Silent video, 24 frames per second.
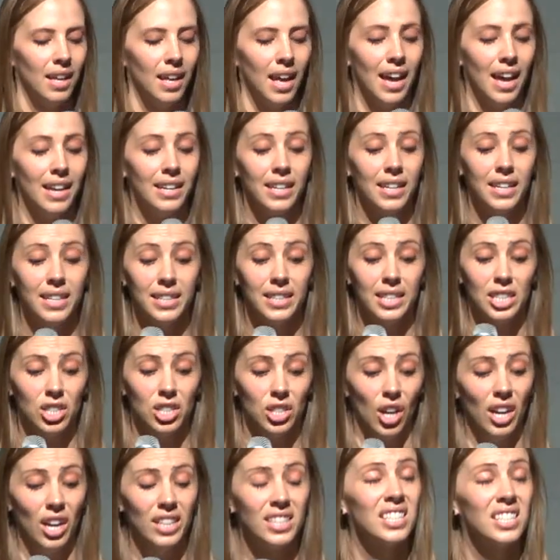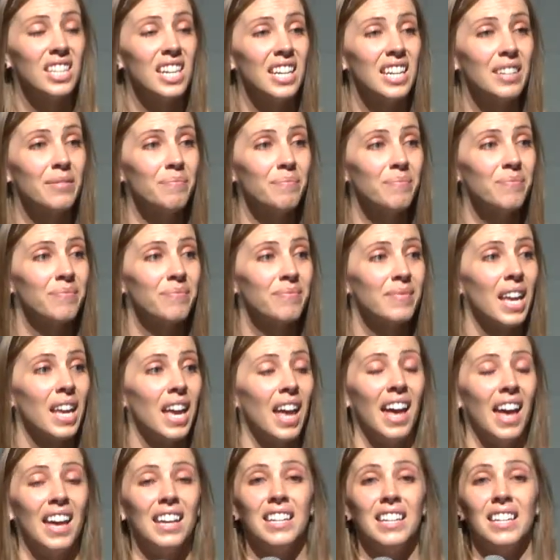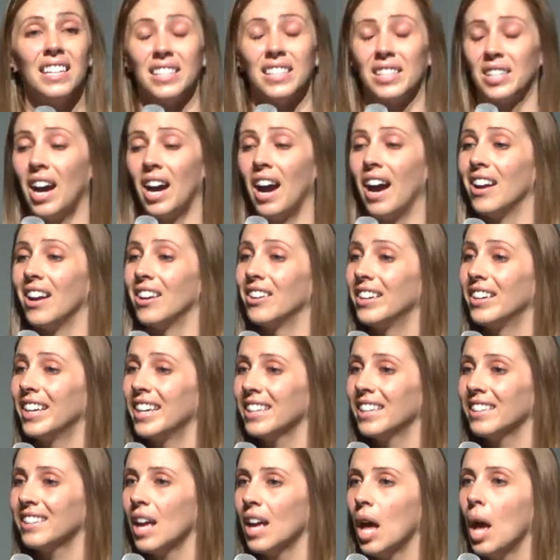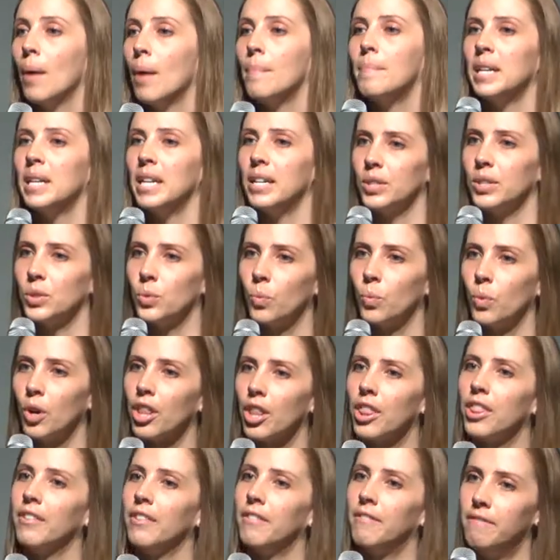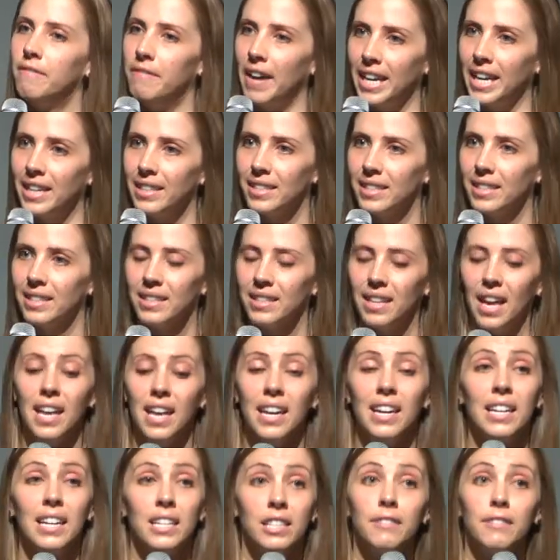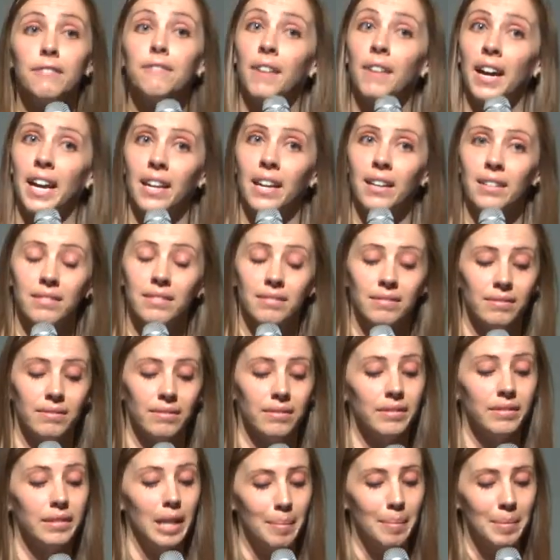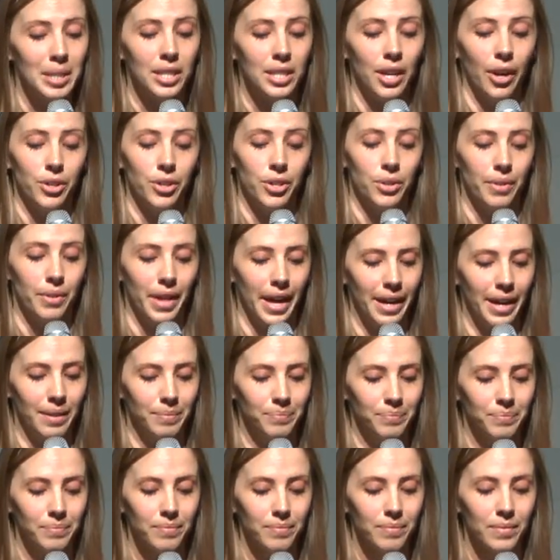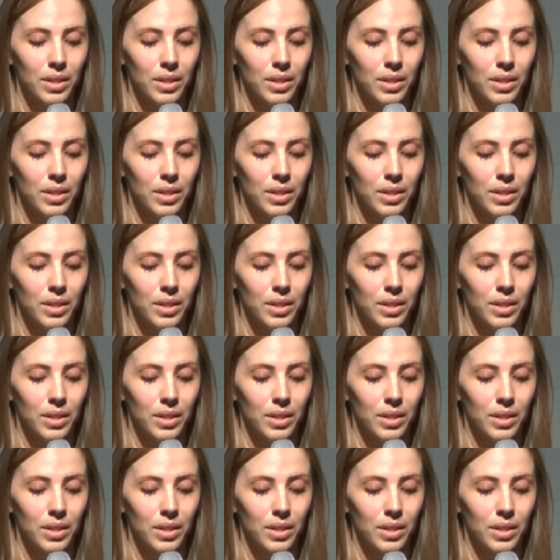And it is exhausting, and it is tiring, but it is worth the fight. And it is a fight. Let me tell you that.